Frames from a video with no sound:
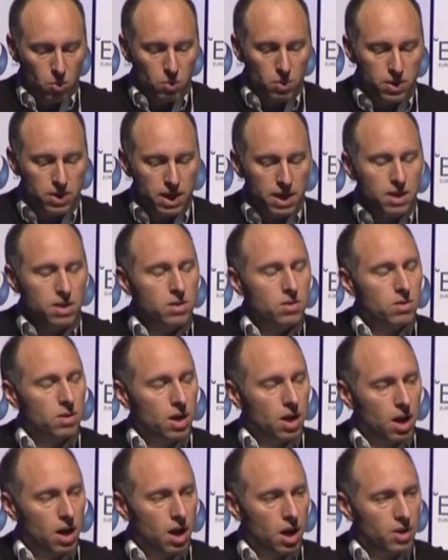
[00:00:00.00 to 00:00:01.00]
We
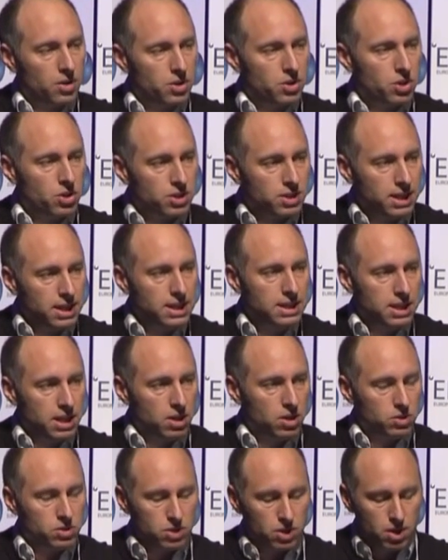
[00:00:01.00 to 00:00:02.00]
then undertook
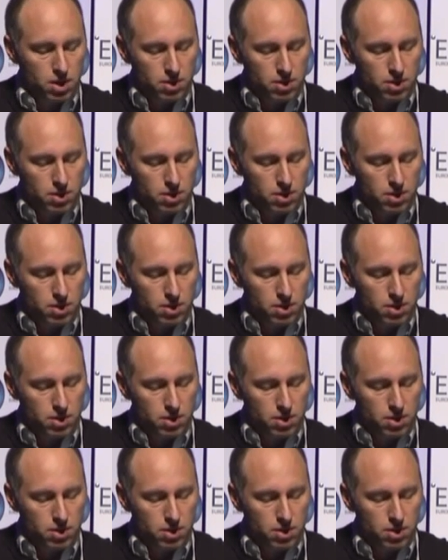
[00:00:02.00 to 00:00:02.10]
detailed